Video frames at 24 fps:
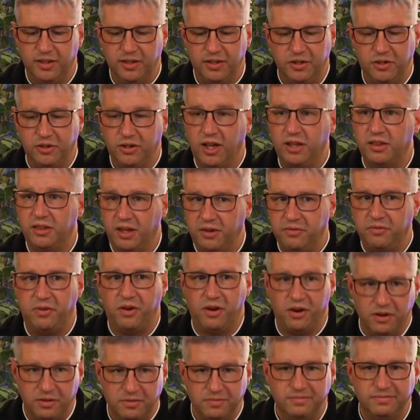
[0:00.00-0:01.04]
you're not that
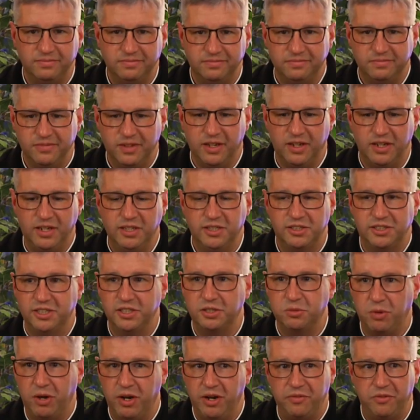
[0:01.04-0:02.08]
far. And He's
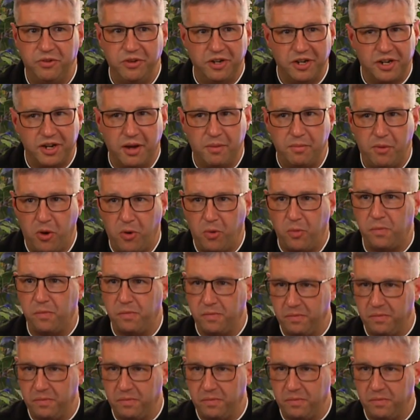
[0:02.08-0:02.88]
just waiting for you to come home.